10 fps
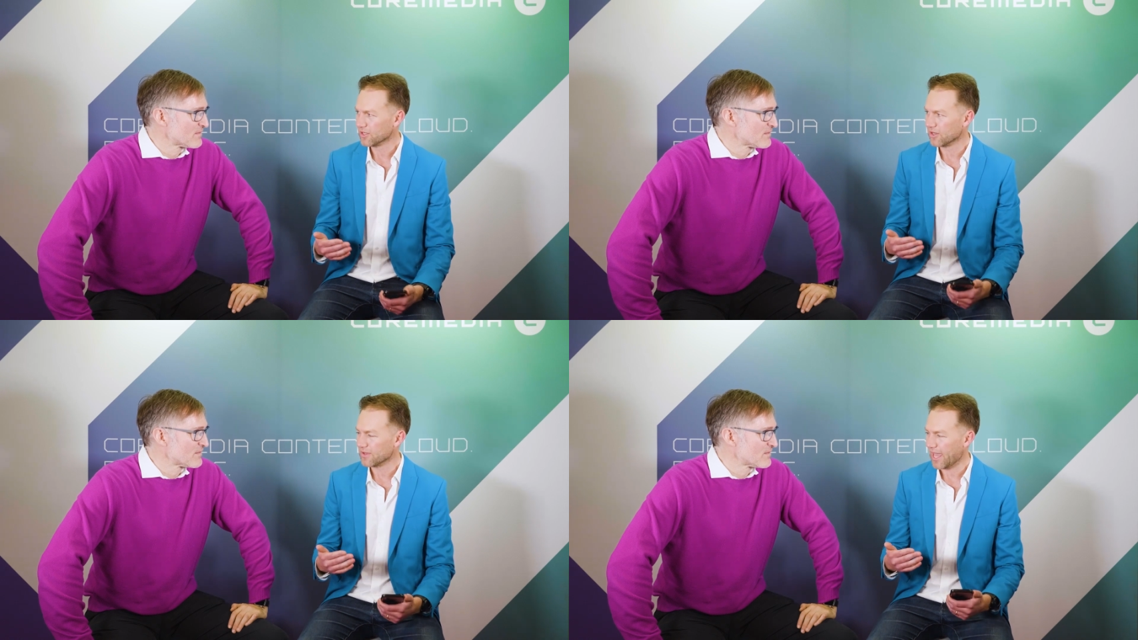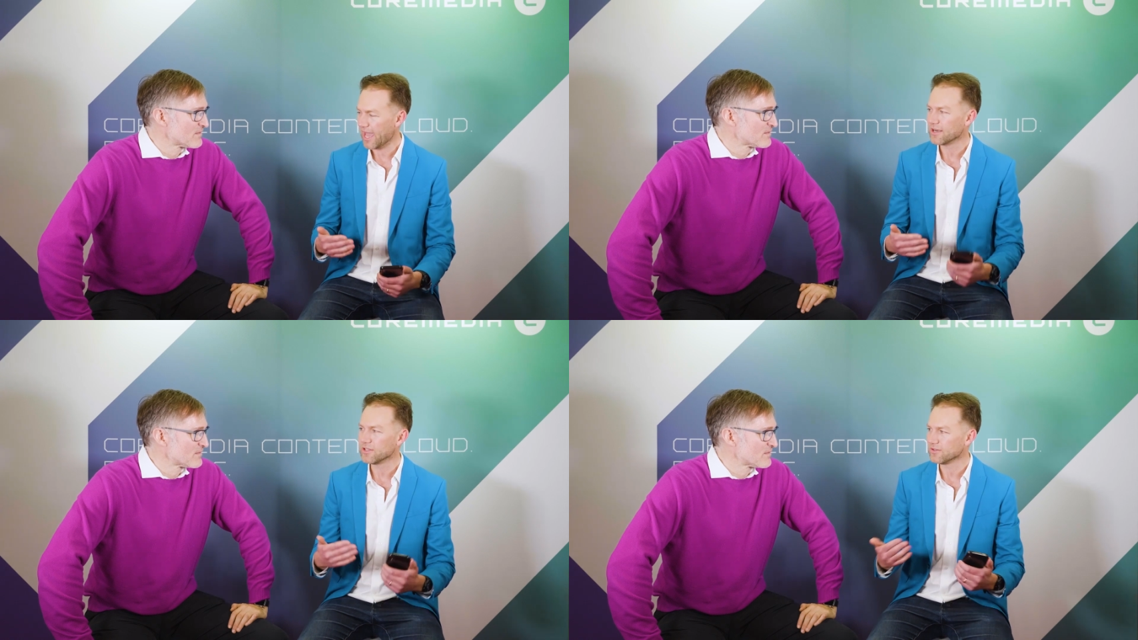Speaker 1: you know,
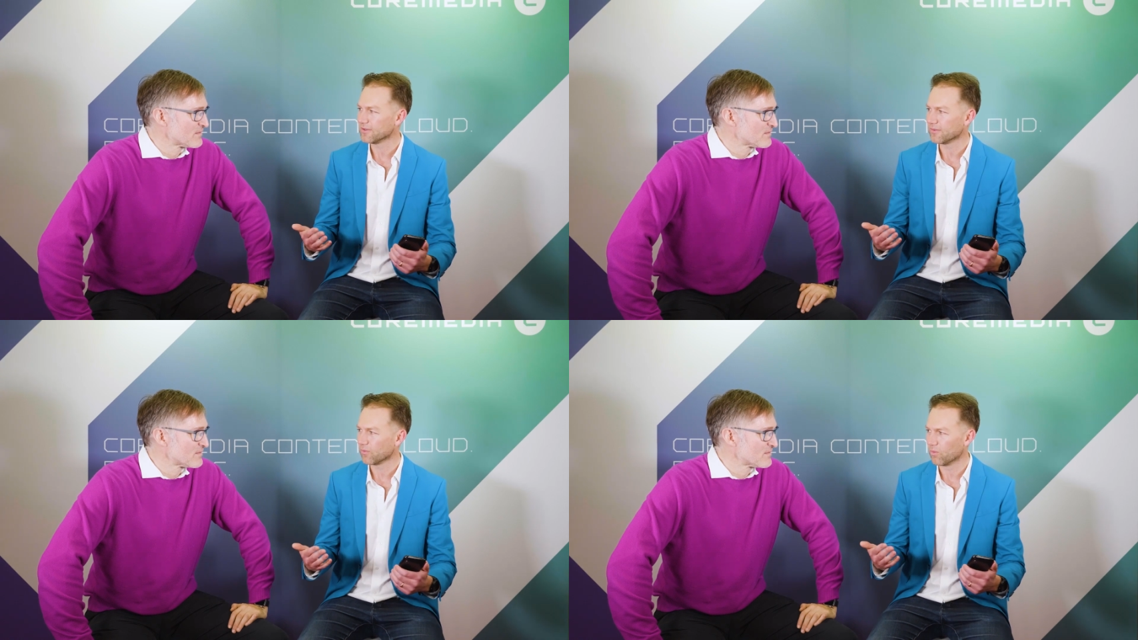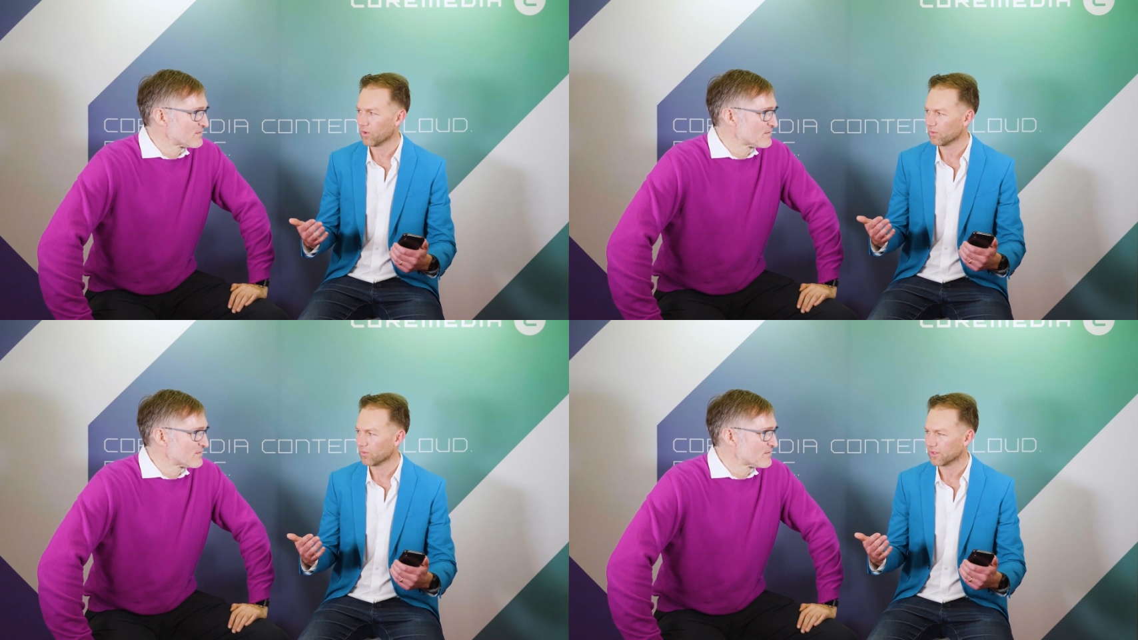how do you
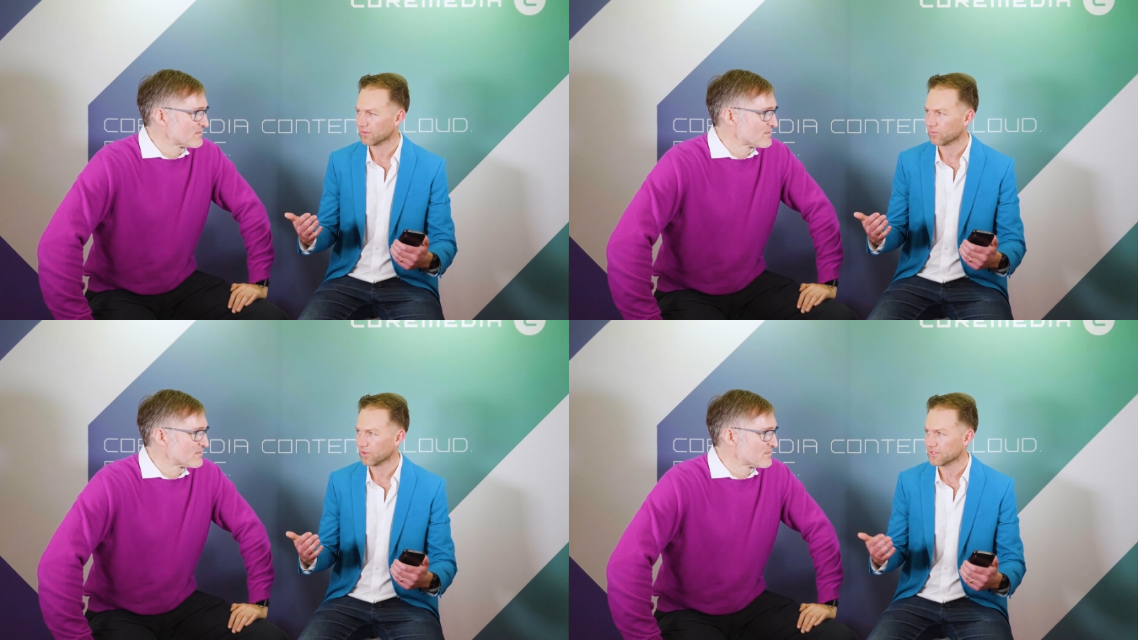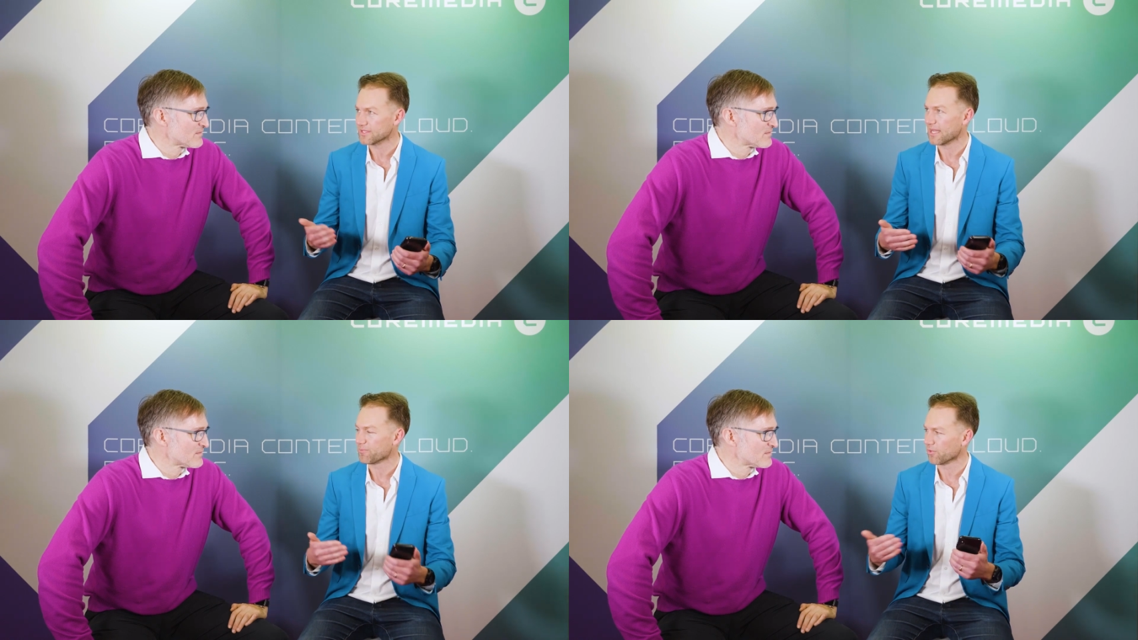what what what
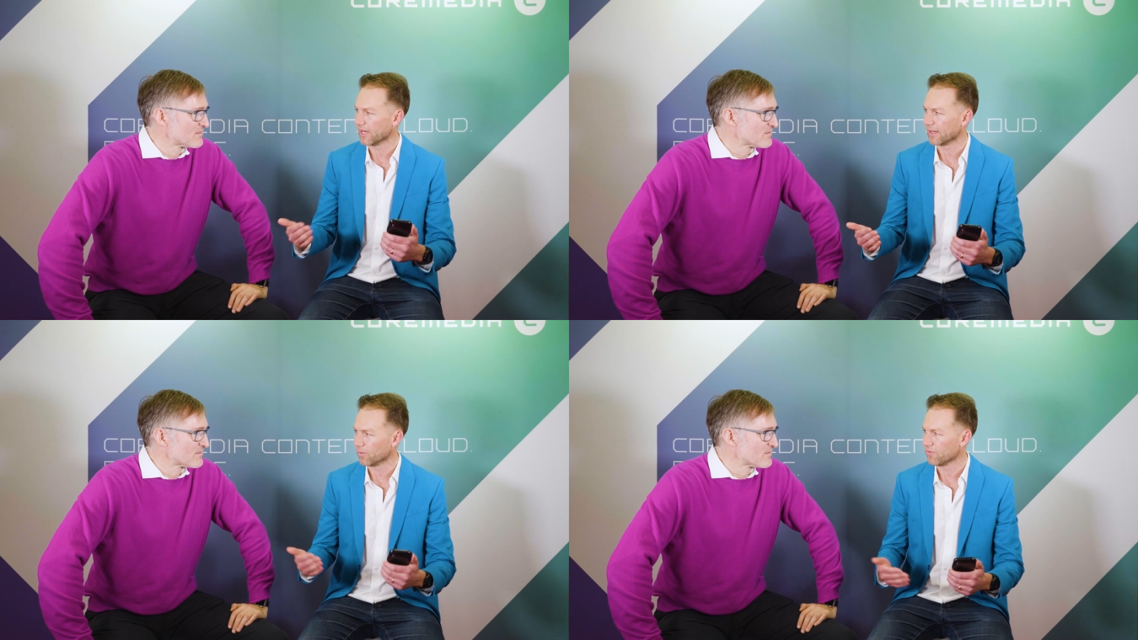does that bring?